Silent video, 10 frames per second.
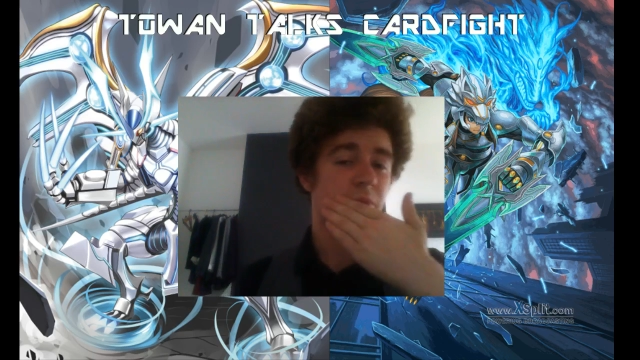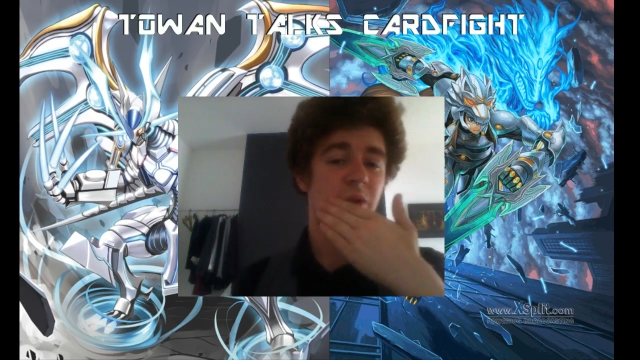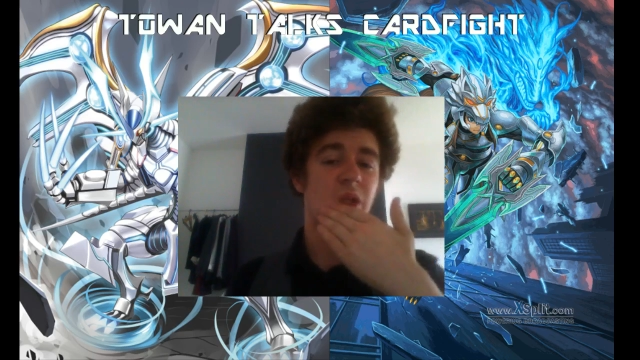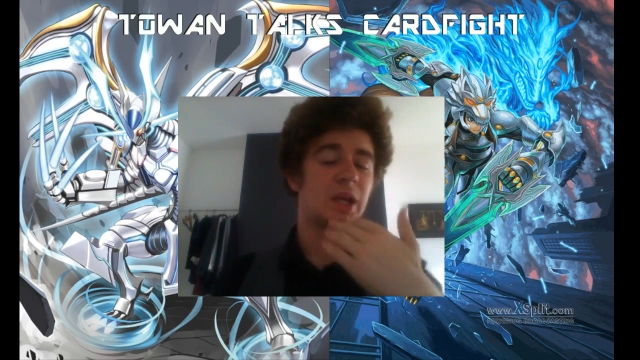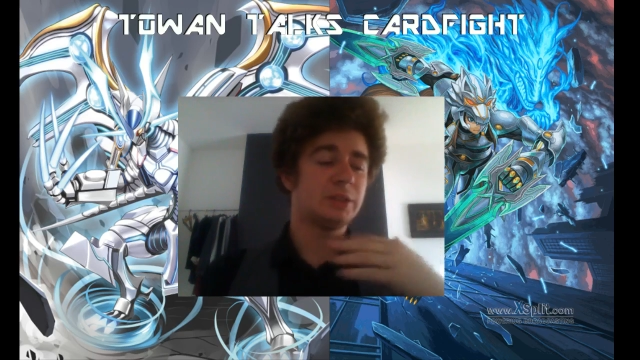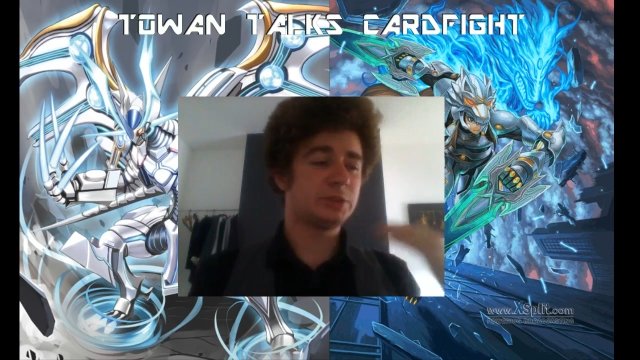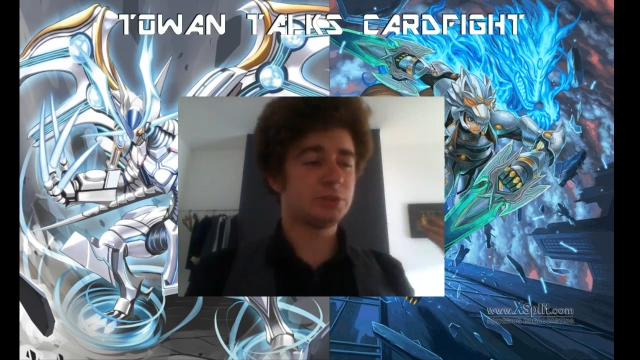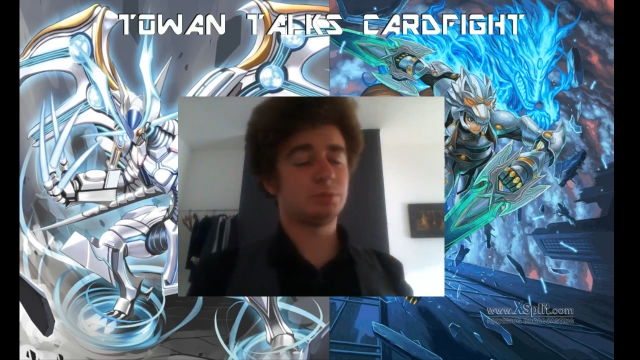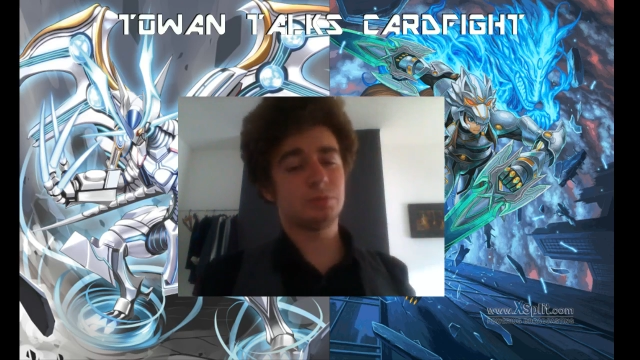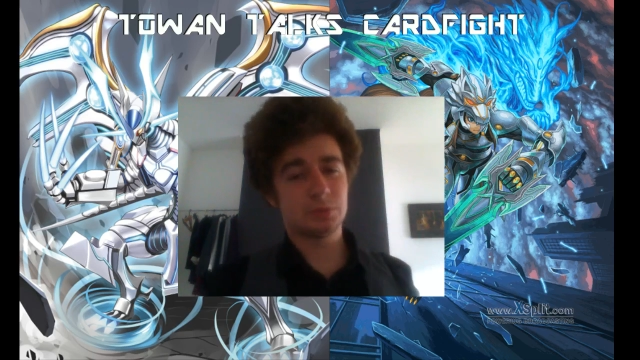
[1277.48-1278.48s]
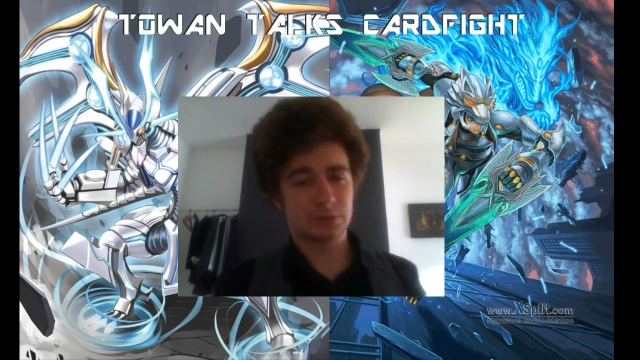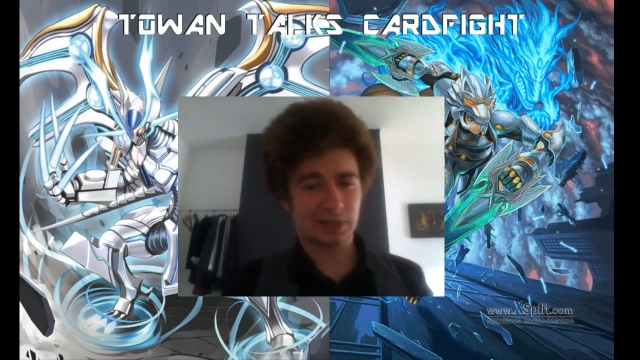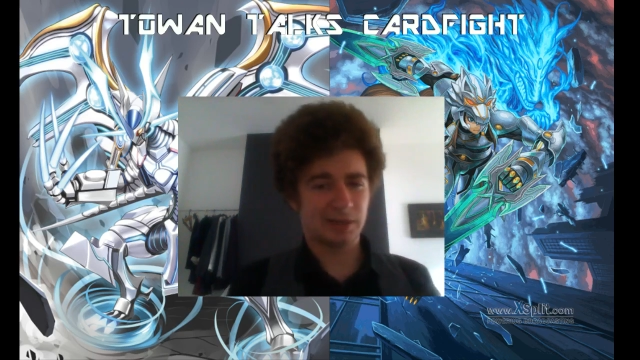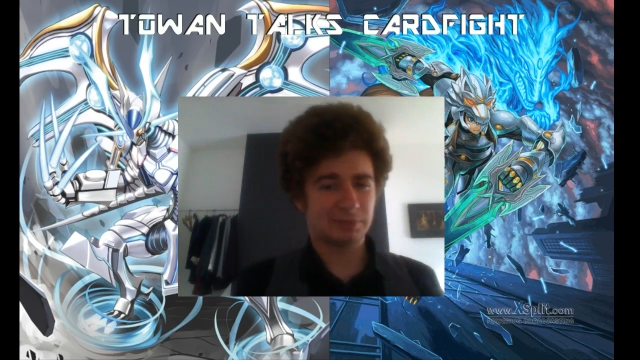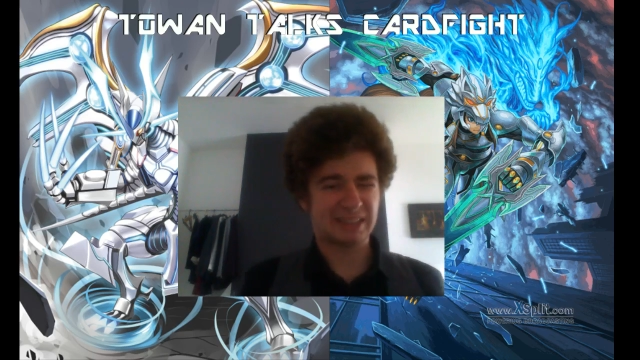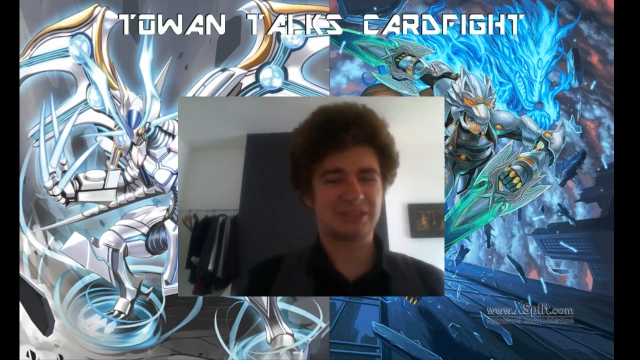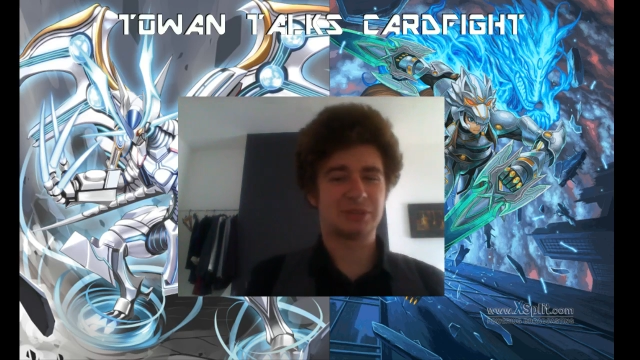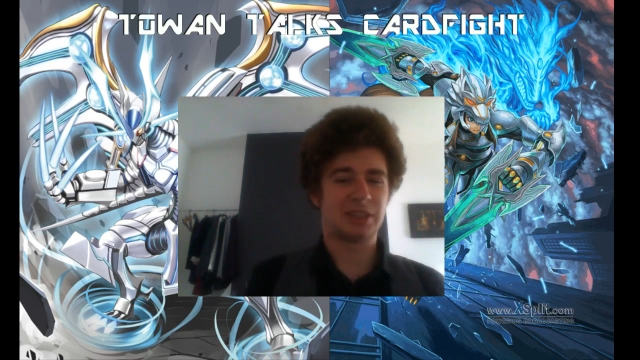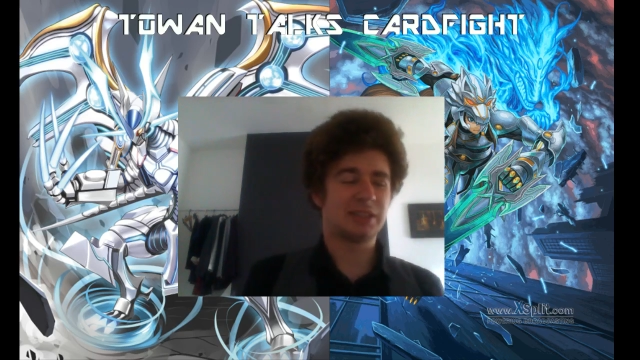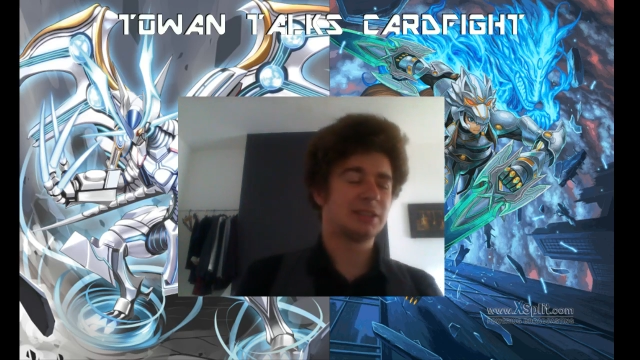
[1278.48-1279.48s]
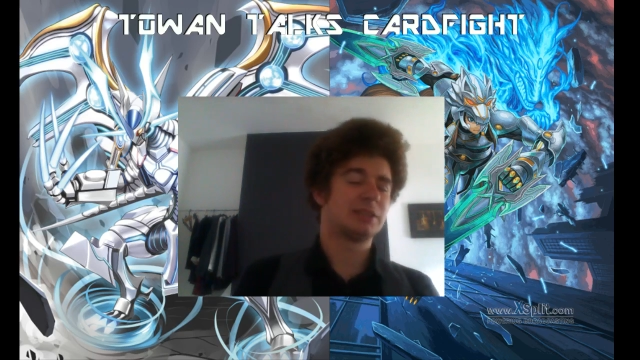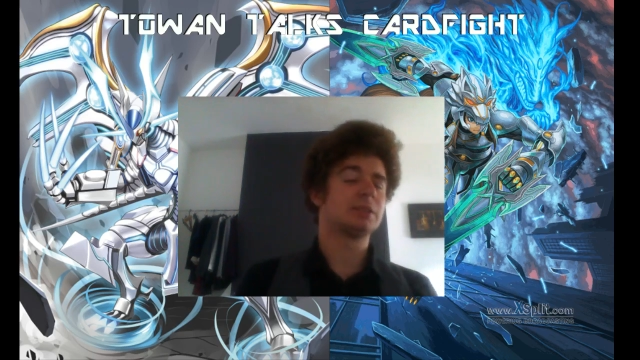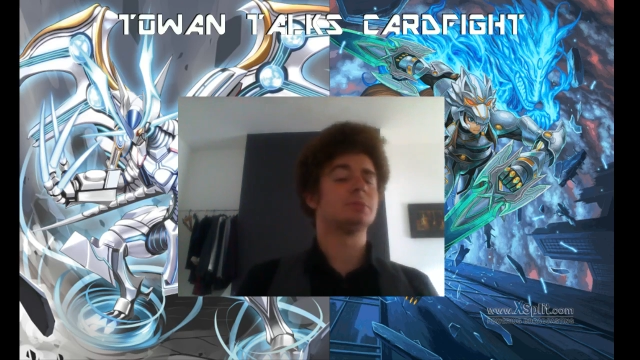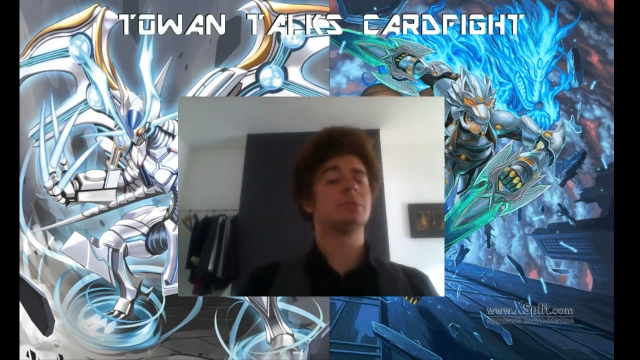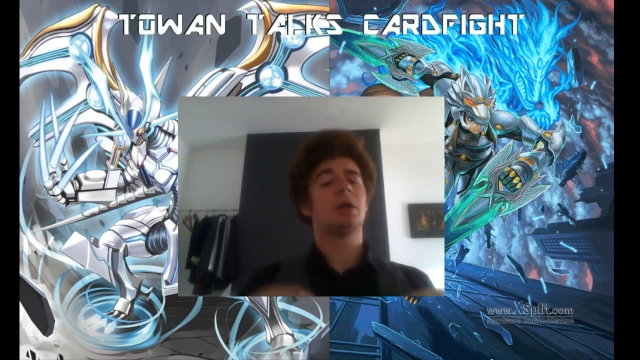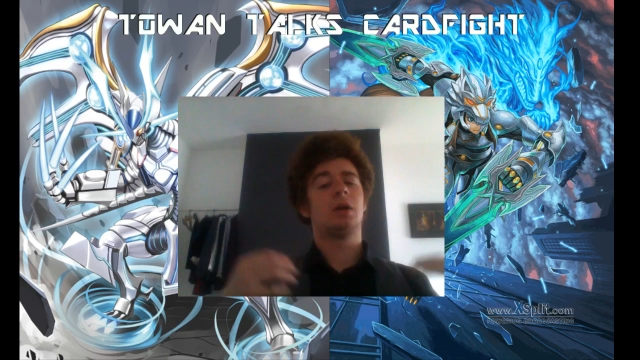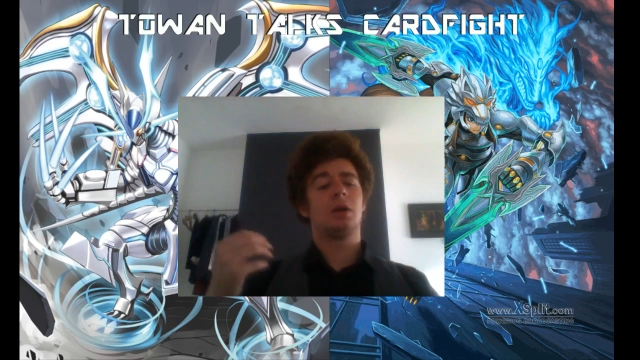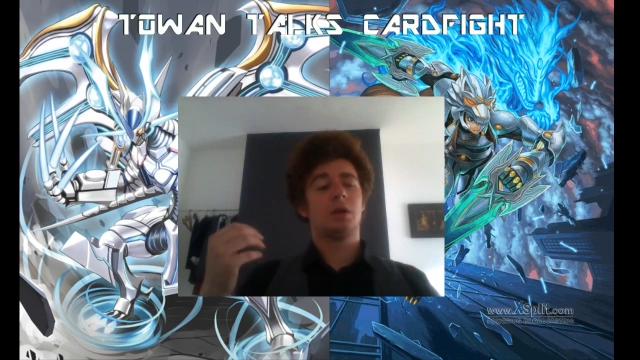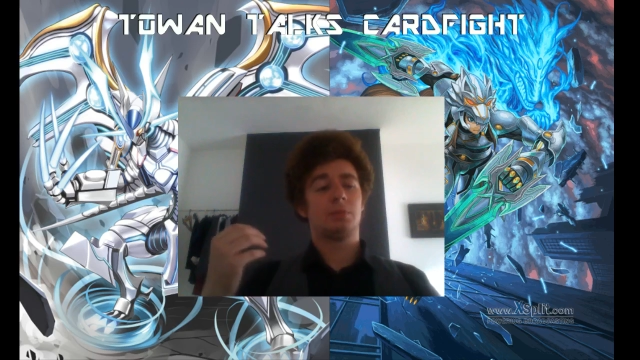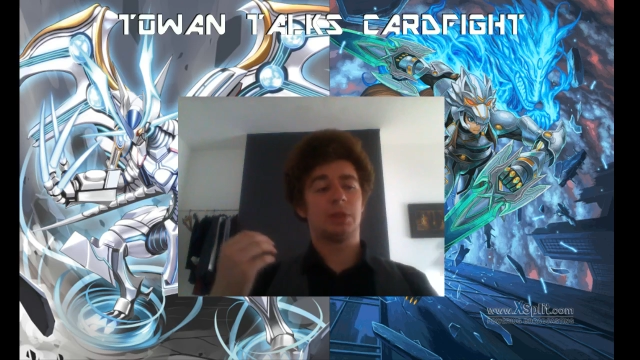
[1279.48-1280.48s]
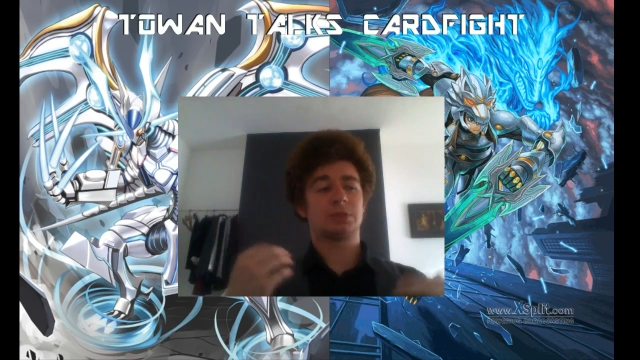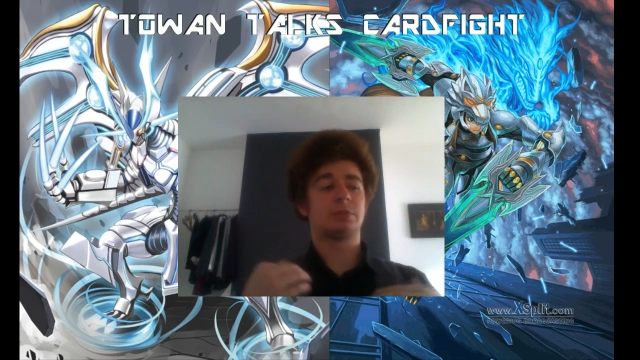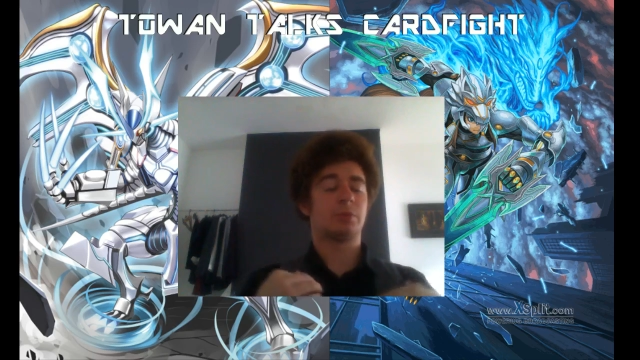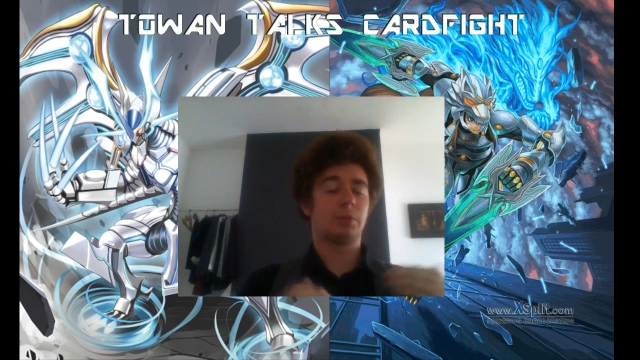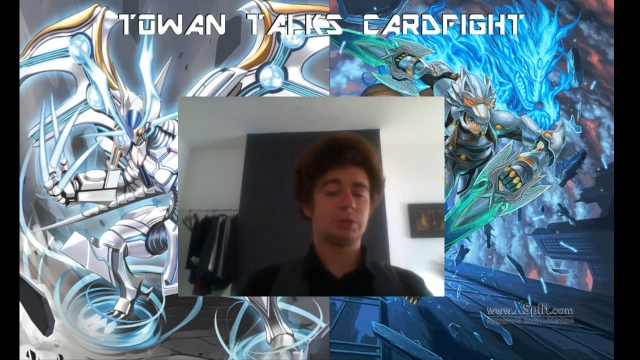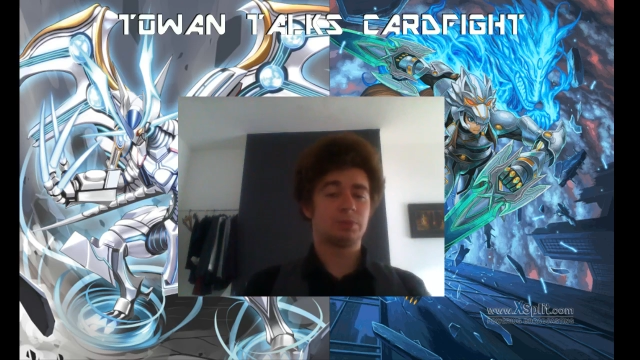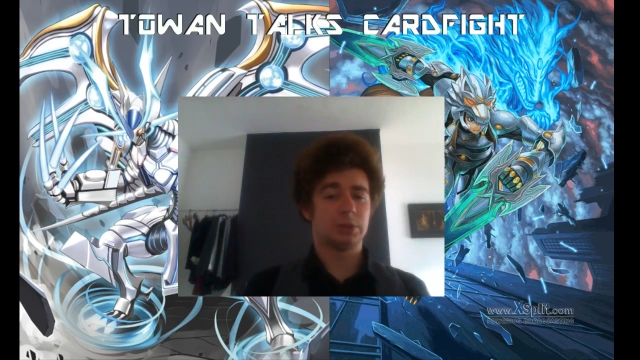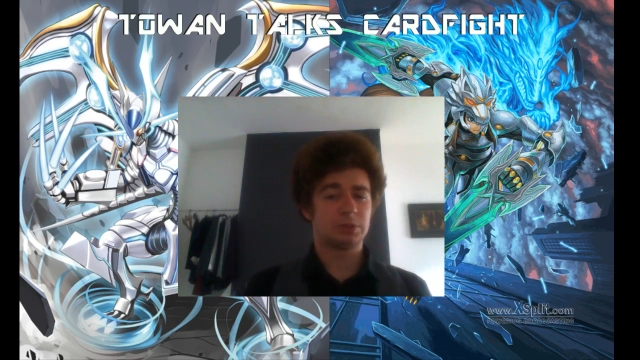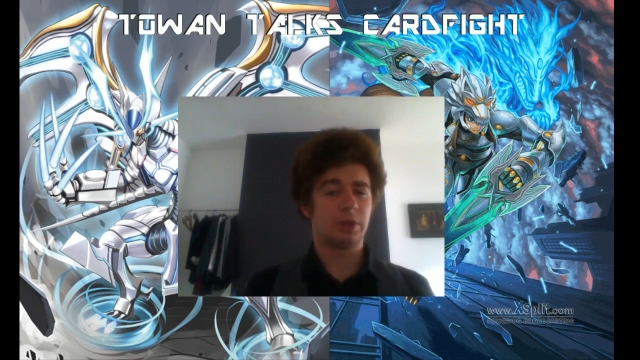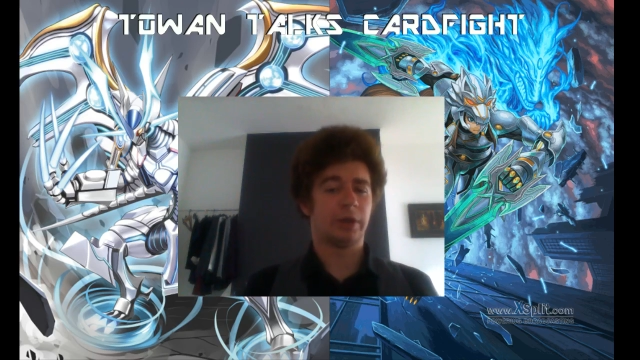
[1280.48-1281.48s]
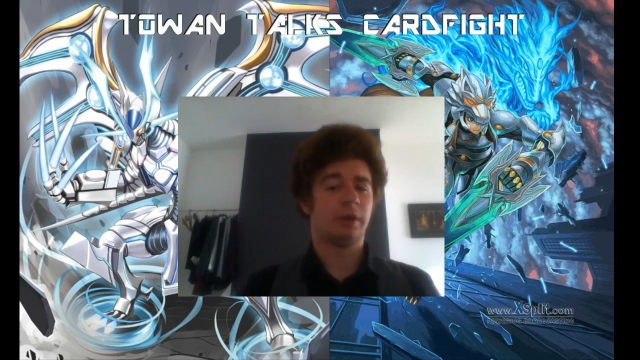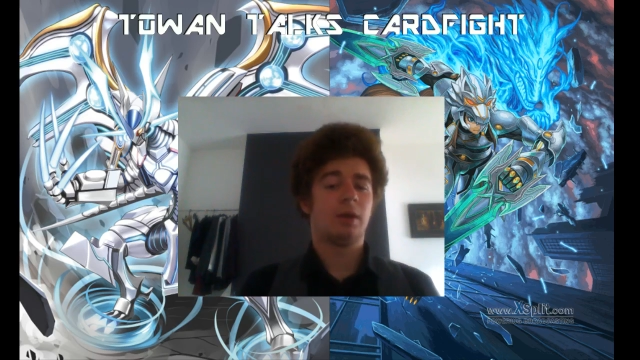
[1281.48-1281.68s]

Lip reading: and as it was league system, person with the most points won.